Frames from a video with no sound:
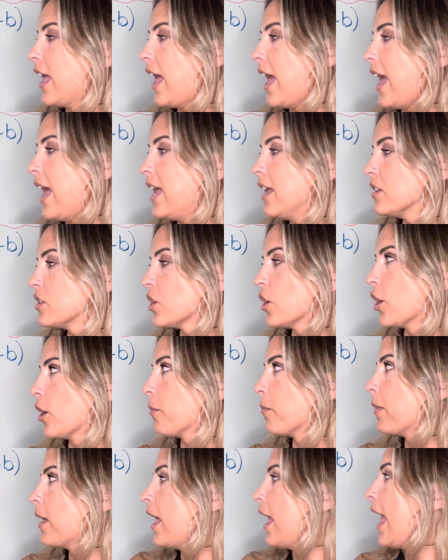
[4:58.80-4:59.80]
a
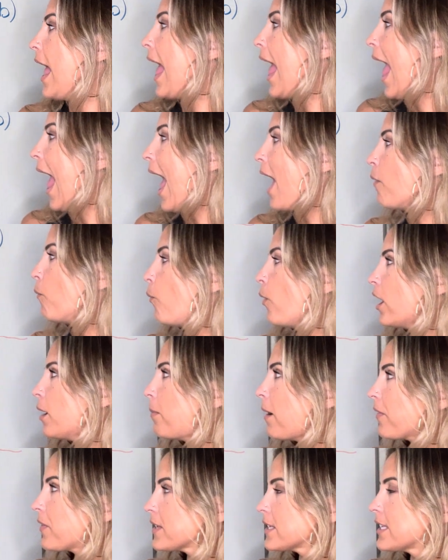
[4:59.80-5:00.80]
term. And what
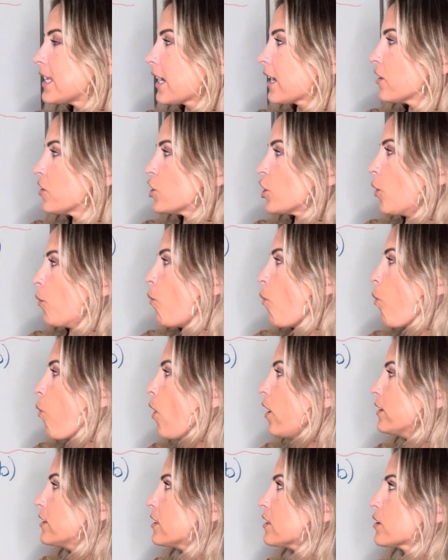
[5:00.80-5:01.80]
about the second term?
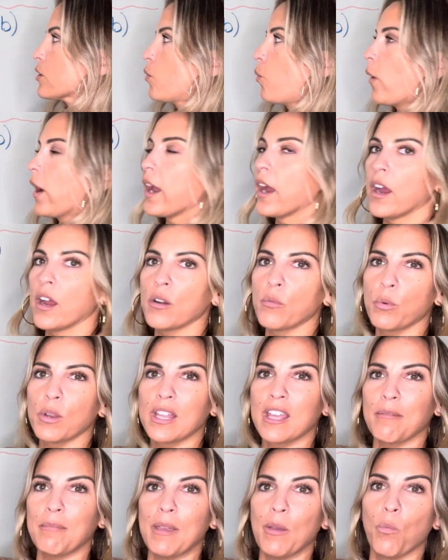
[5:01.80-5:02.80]
What squared would
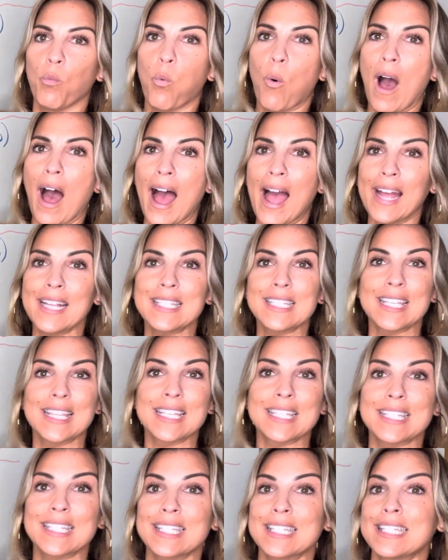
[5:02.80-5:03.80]
give me y to
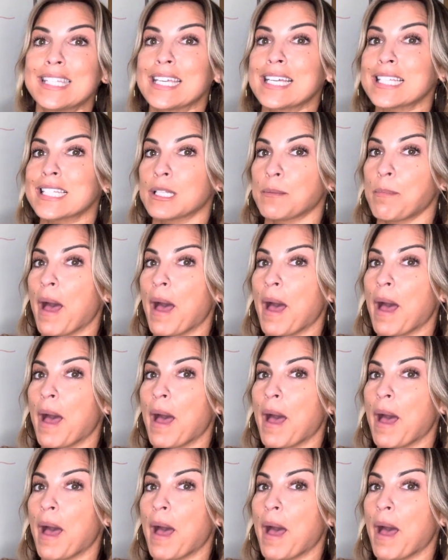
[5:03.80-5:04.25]
the sixth